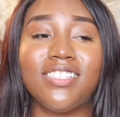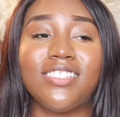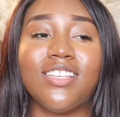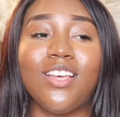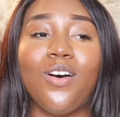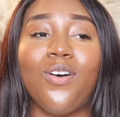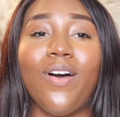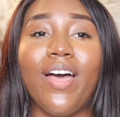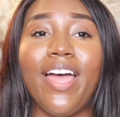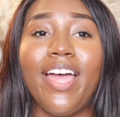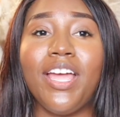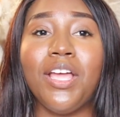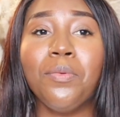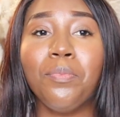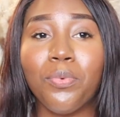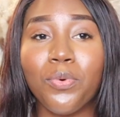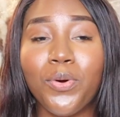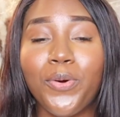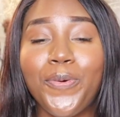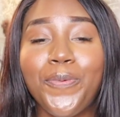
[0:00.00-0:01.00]
So
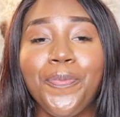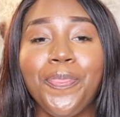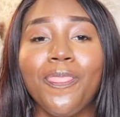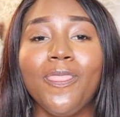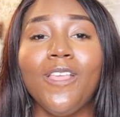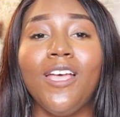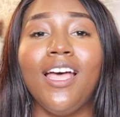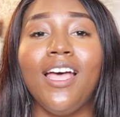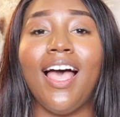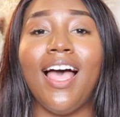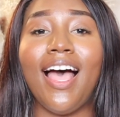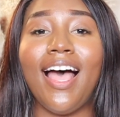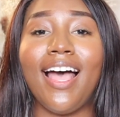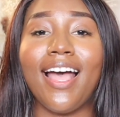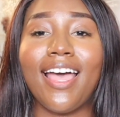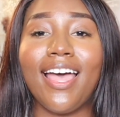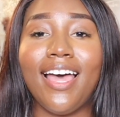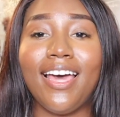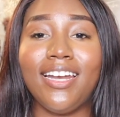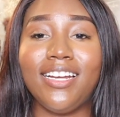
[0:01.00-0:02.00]
April,
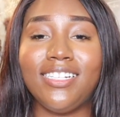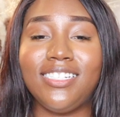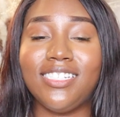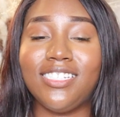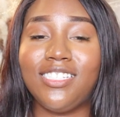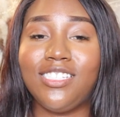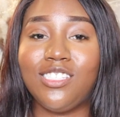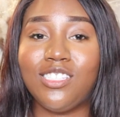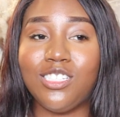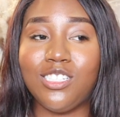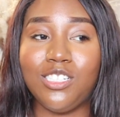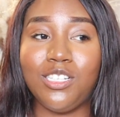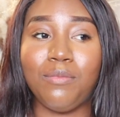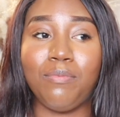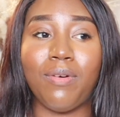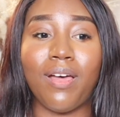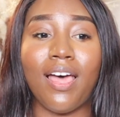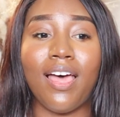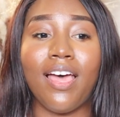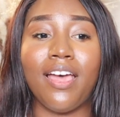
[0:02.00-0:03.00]
I kind of just
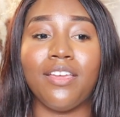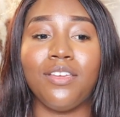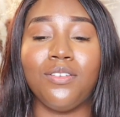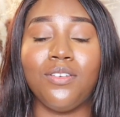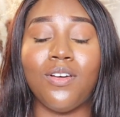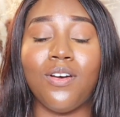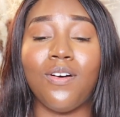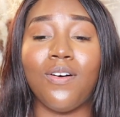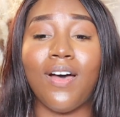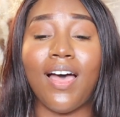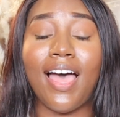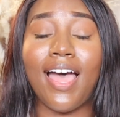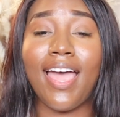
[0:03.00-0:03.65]
stood by, you know,